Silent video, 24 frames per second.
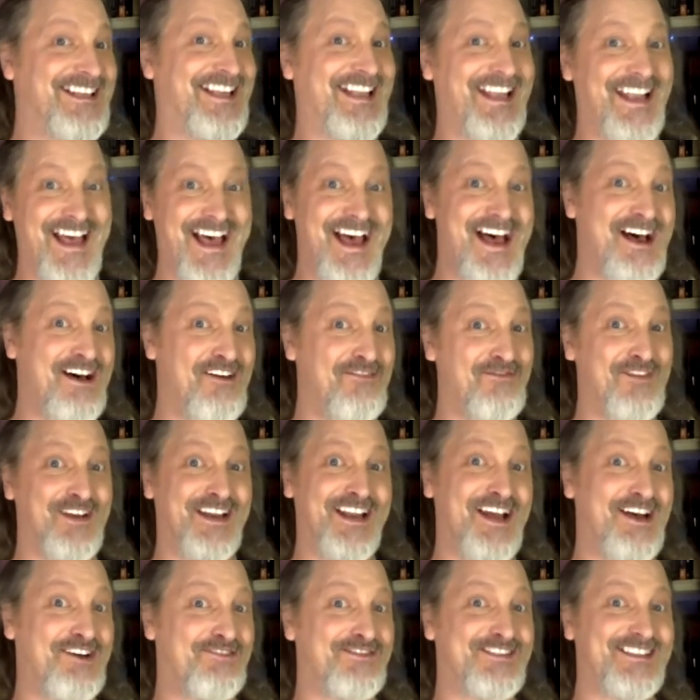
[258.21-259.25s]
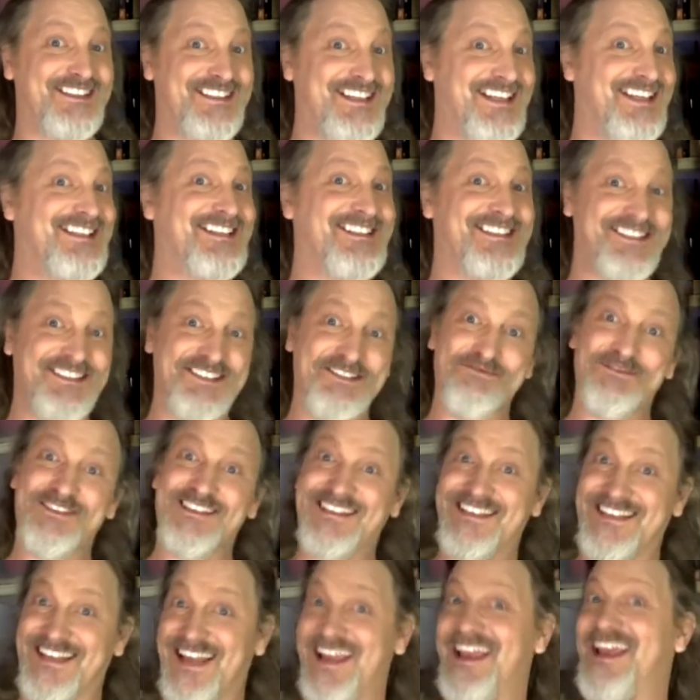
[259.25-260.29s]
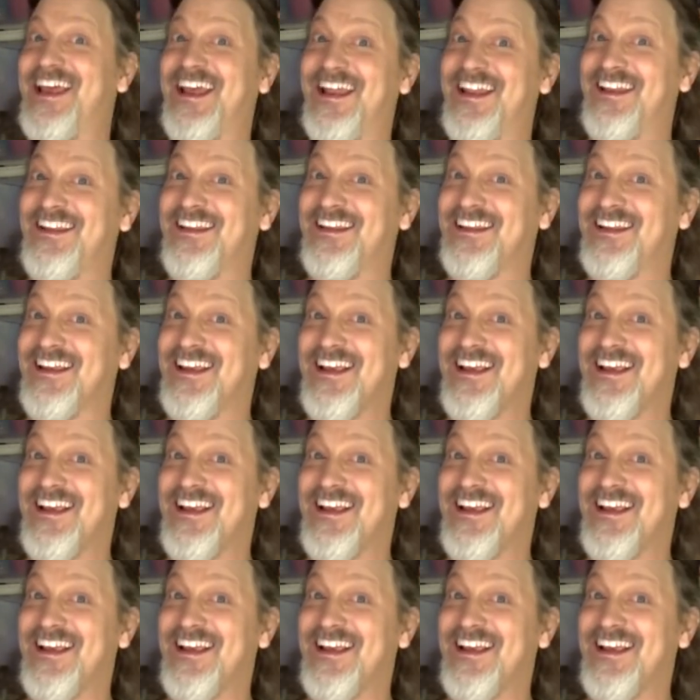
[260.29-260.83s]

alive when Alpha said that she was dead.